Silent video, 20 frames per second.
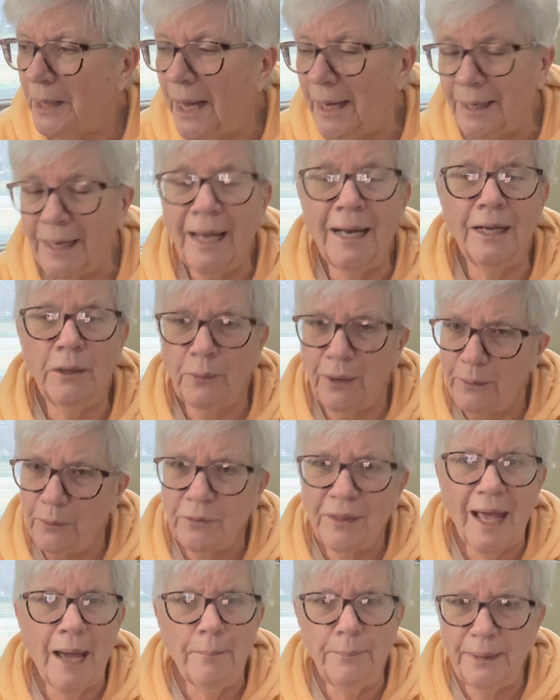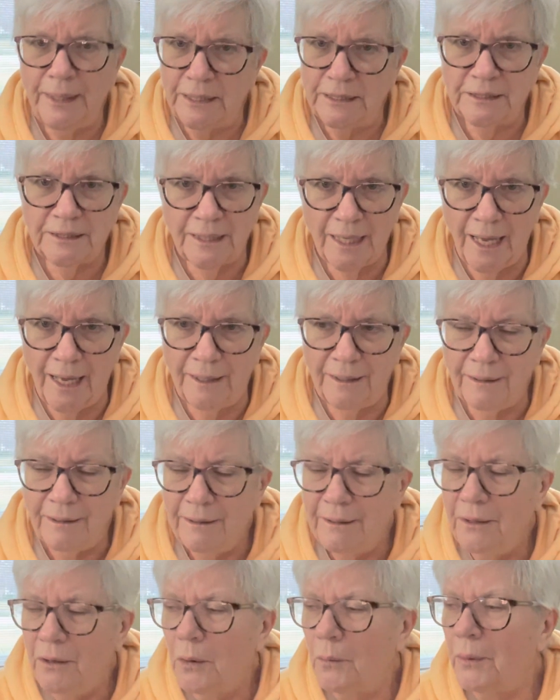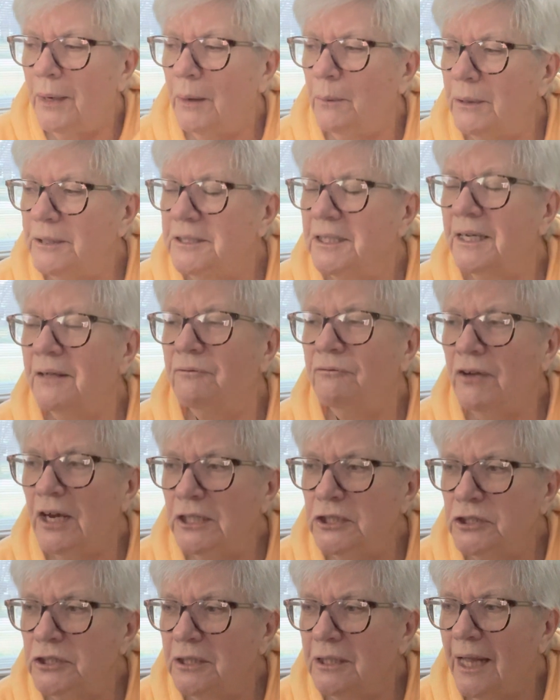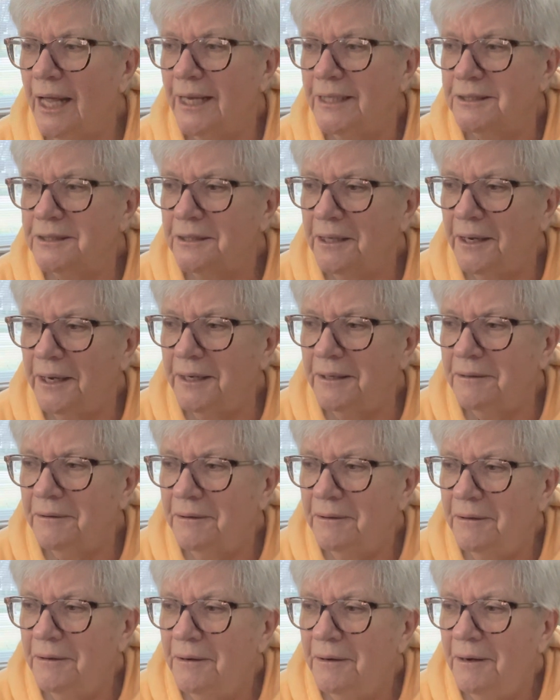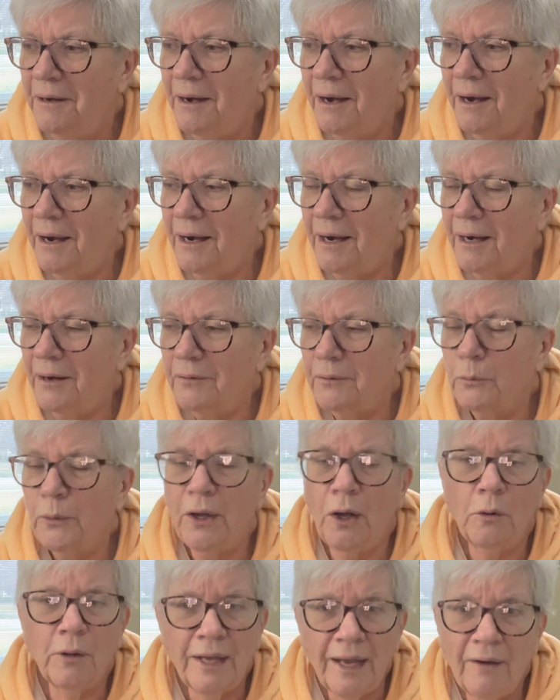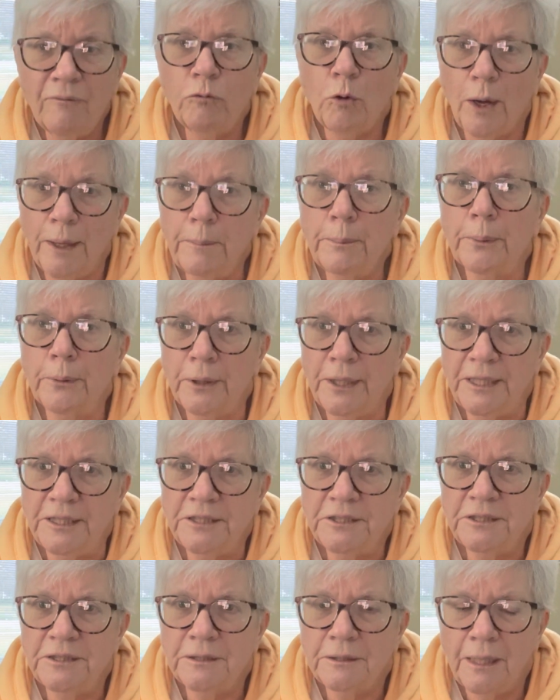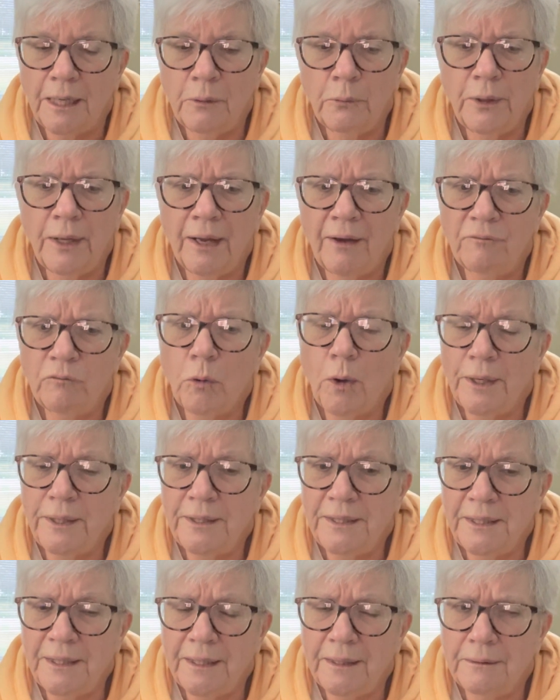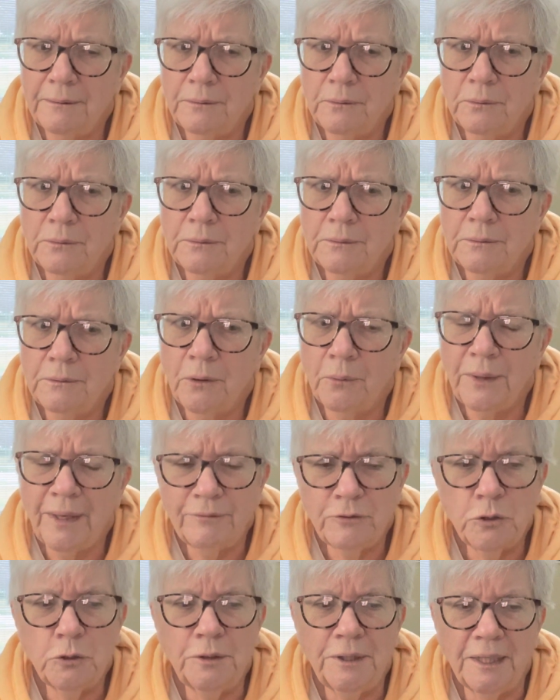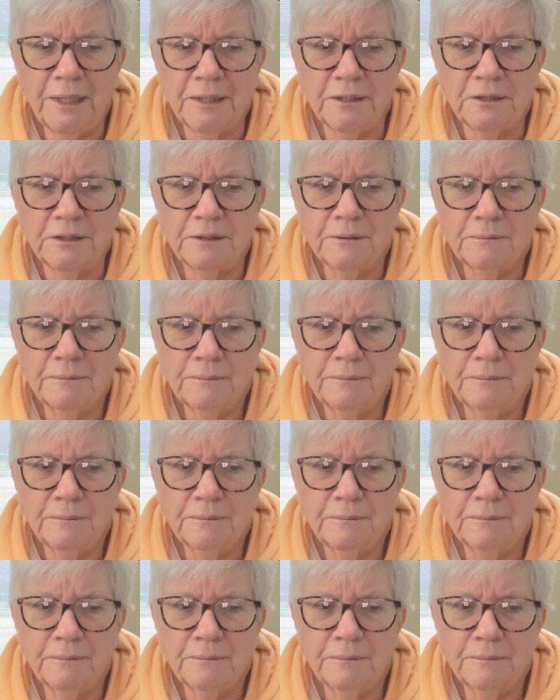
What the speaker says: anyway, with that being said, when I went to confession last night, we only have one priest, and we have one deacon. No, we have two deacons.